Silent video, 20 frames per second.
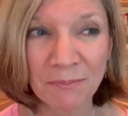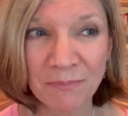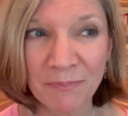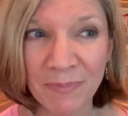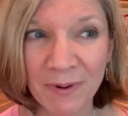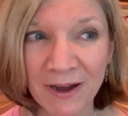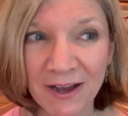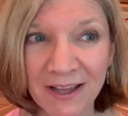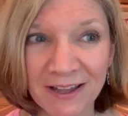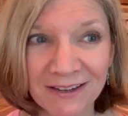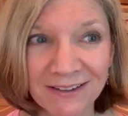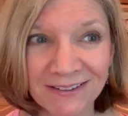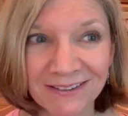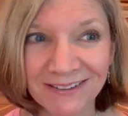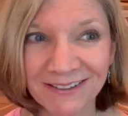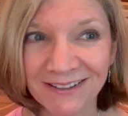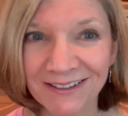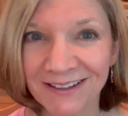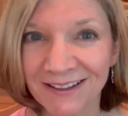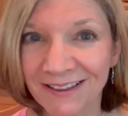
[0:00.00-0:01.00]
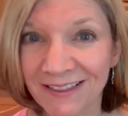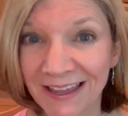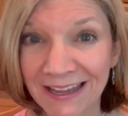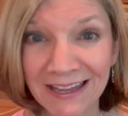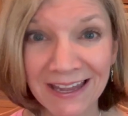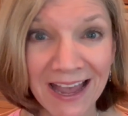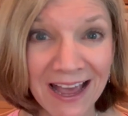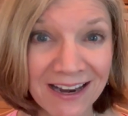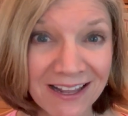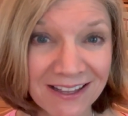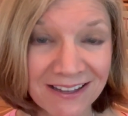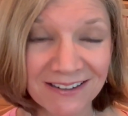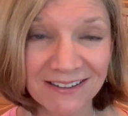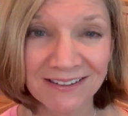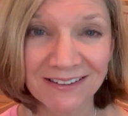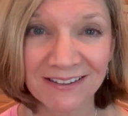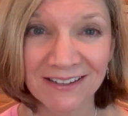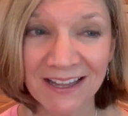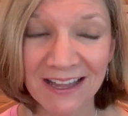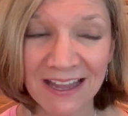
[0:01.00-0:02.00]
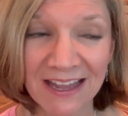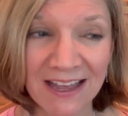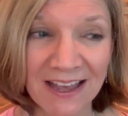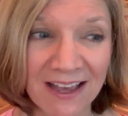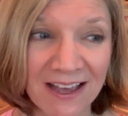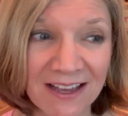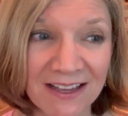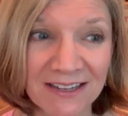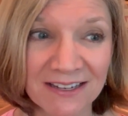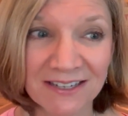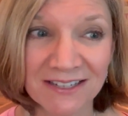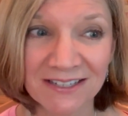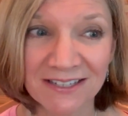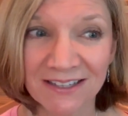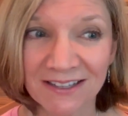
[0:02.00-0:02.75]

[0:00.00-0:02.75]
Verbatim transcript: but they get it and